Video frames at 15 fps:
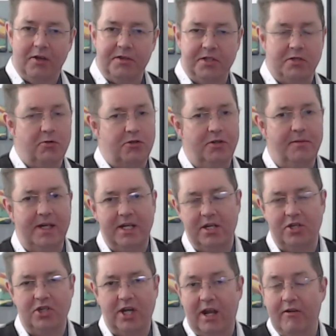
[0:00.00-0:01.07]
social media
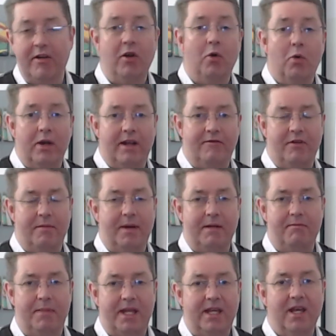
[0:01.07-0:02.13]
sharing or whatever it
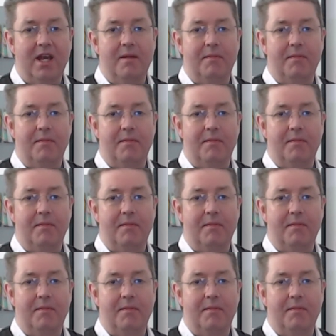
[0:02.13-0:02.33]
might be.